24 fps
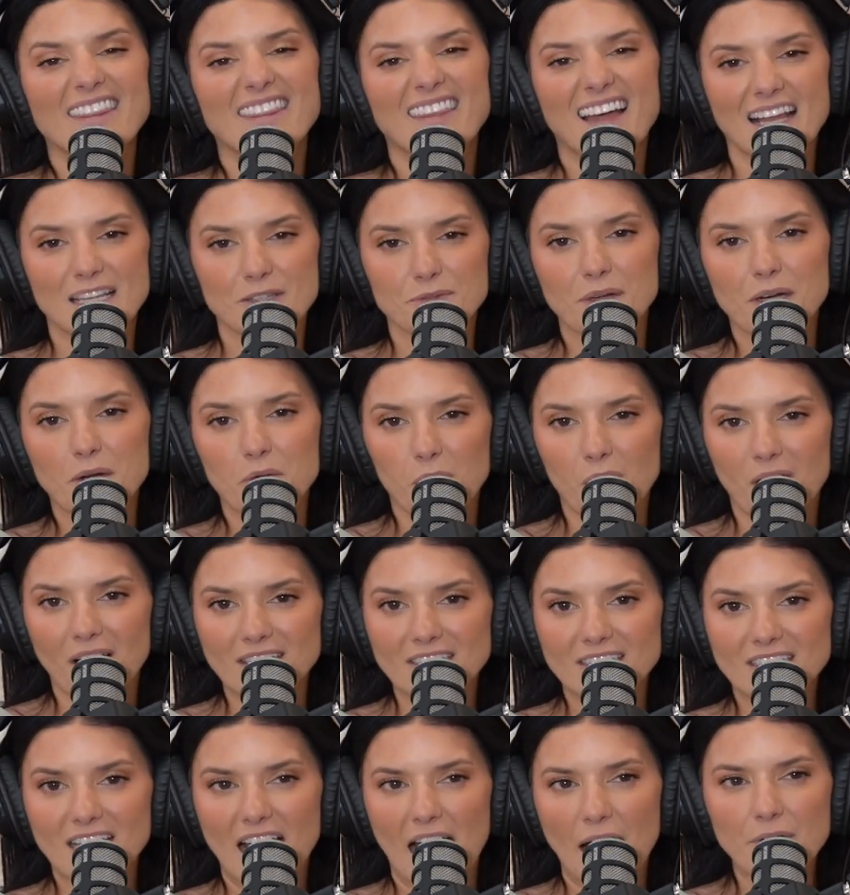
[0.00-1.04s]
That's what it
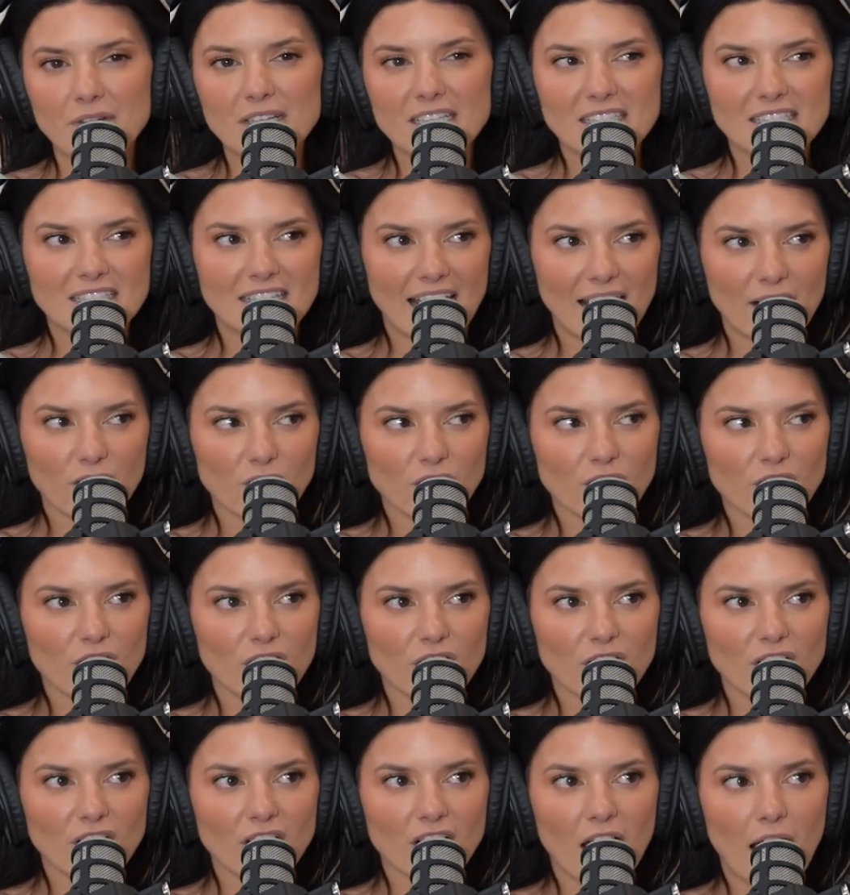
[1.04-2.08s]
was. I was
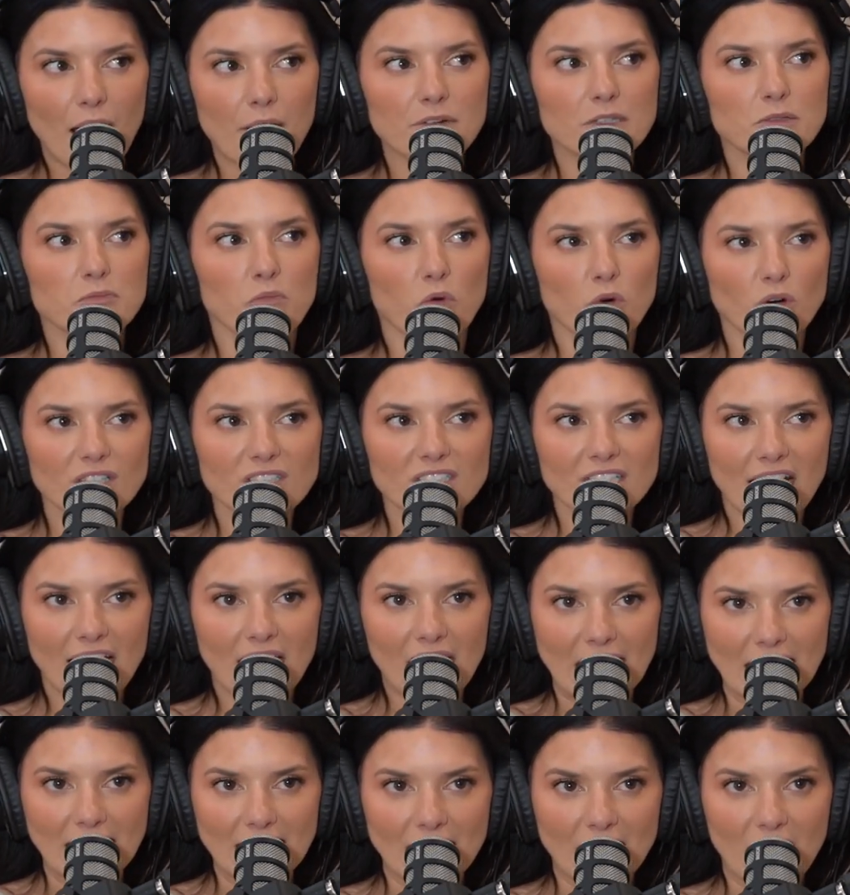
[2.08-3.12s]
more
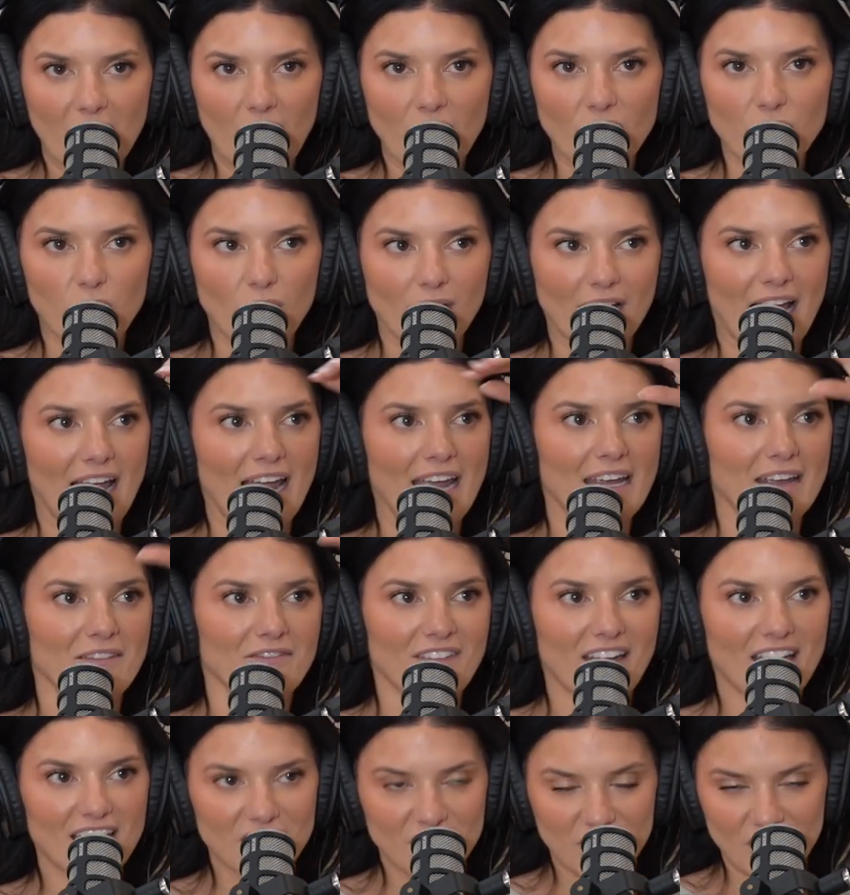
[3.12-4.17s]
scared of what I
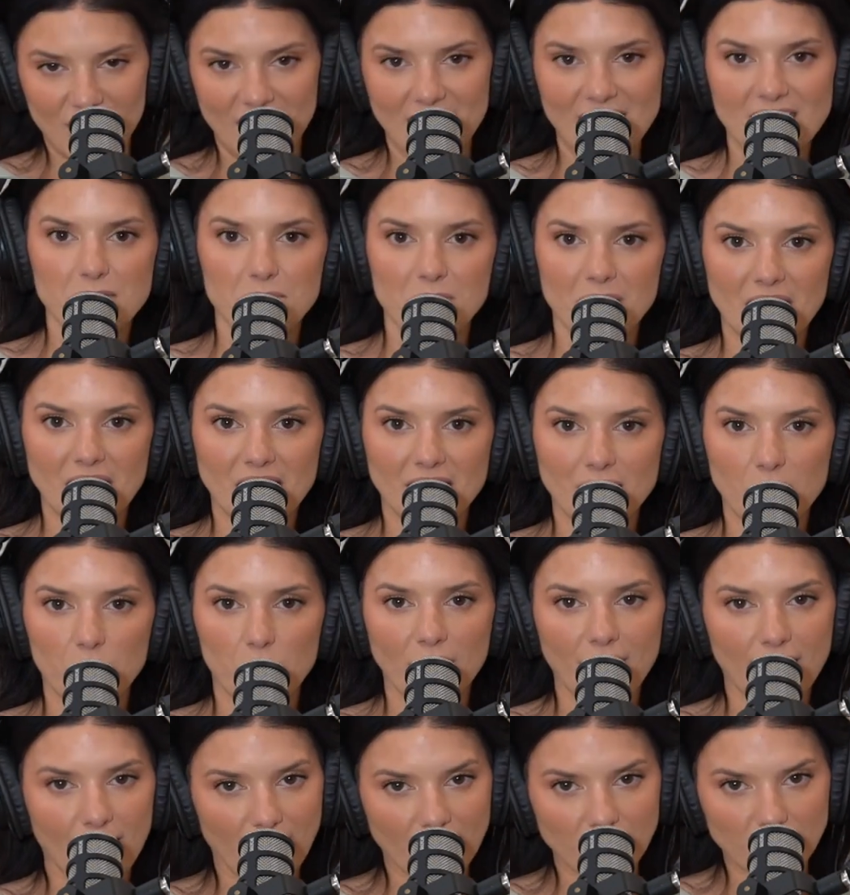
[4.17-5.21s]
imagined it to be than
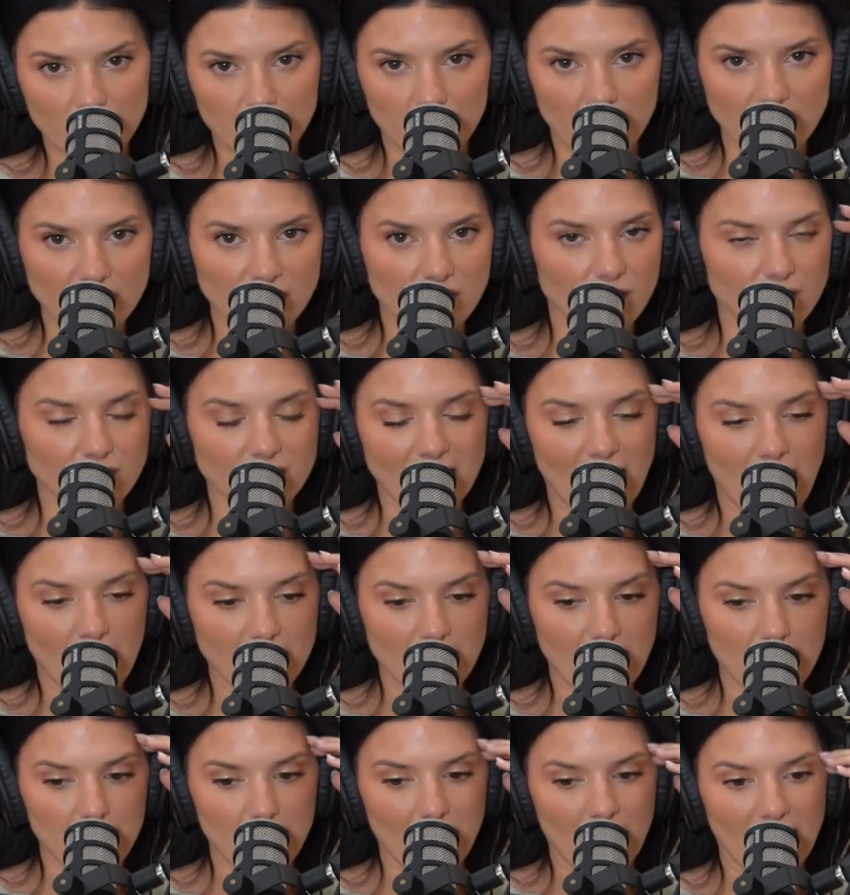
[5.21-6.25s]
what it actually was. So not
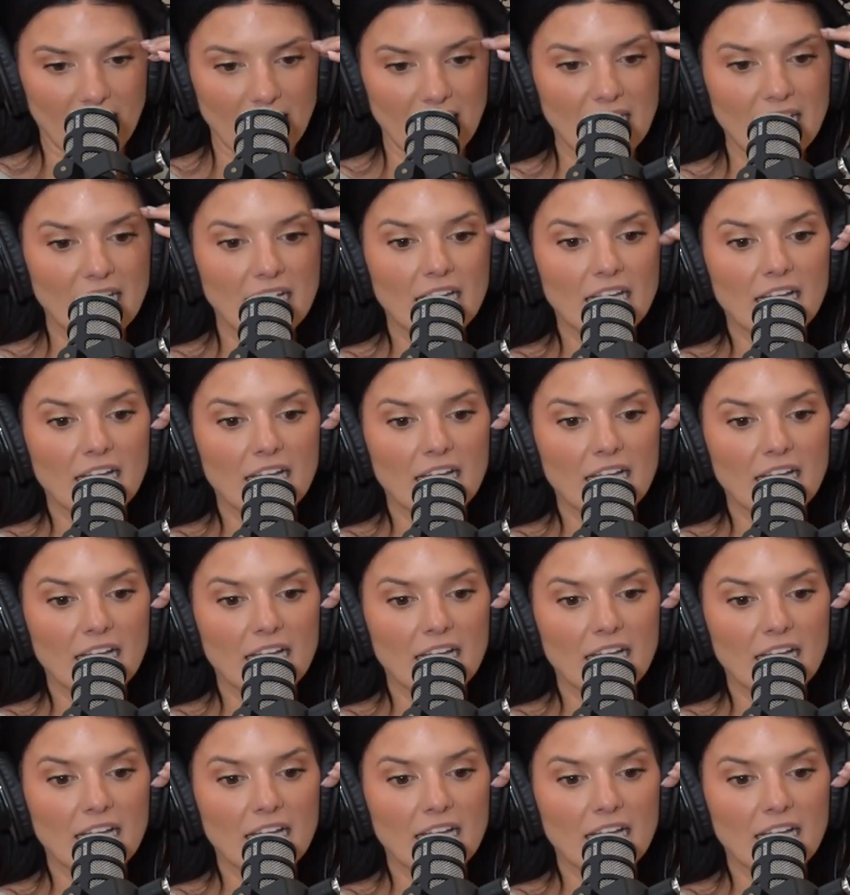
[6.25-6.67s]
that bad.